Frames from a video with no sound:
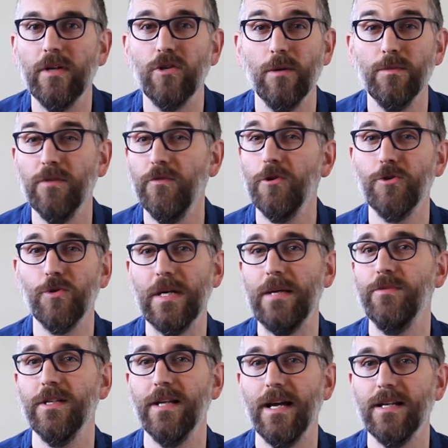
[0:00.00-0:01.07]
in terms of your
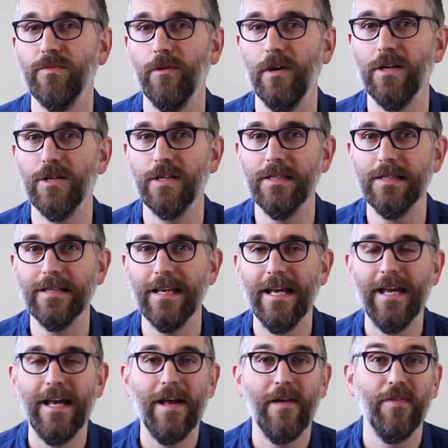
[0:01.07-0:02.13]
dreams and aspirations,
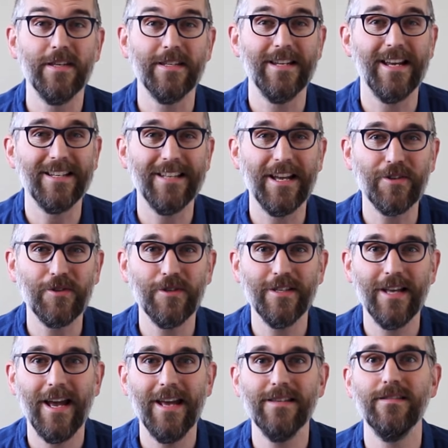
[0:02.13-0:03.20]
this next
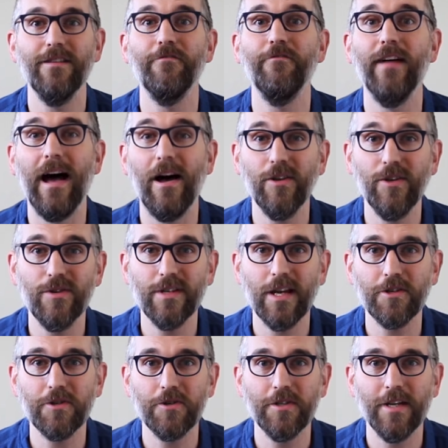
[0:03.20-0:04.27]
exercise, the values
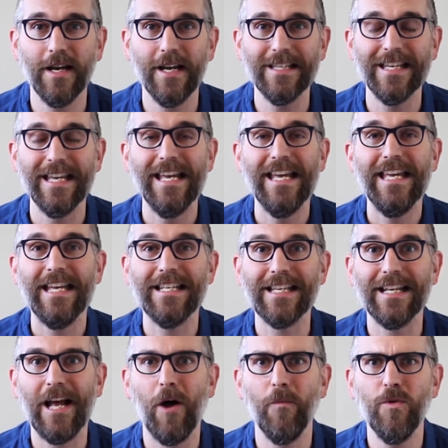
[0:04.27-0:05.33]
exercise, is
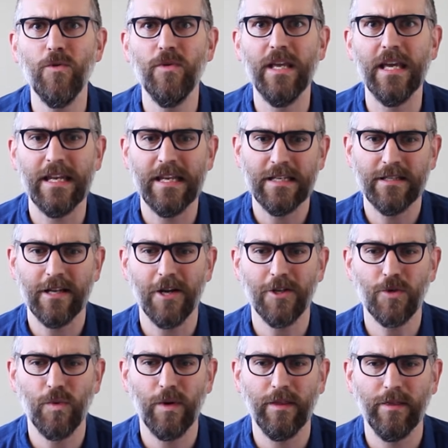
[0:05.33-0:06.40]
going to help you get in
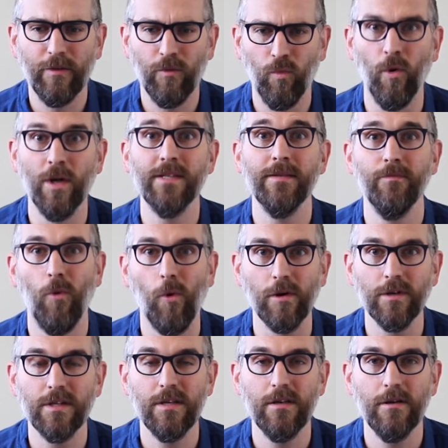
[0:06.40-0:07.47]
touch with what's
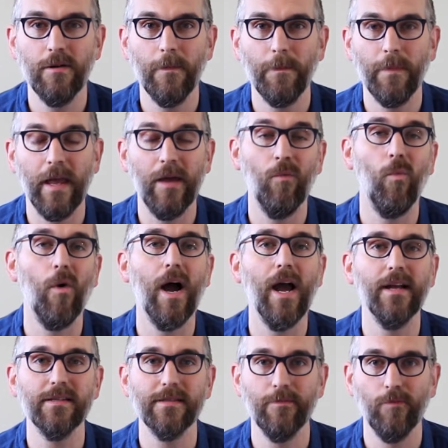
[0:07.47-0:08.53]
important to you and why
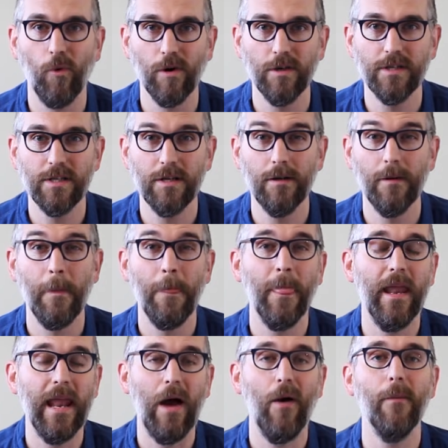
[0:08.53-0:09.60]
it's important to you
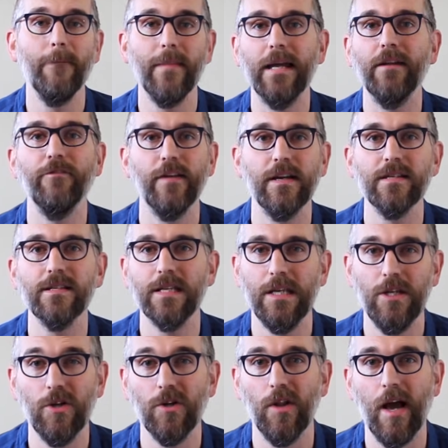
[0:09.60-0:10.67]
and how it manifests
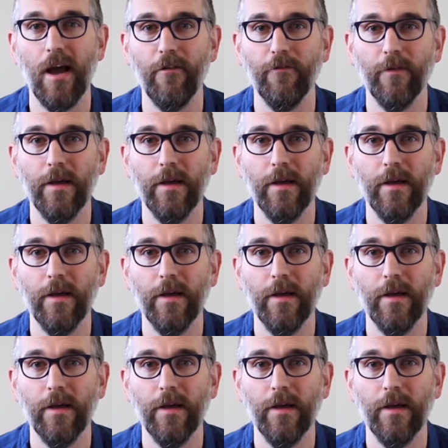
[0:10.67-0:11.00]
in your life.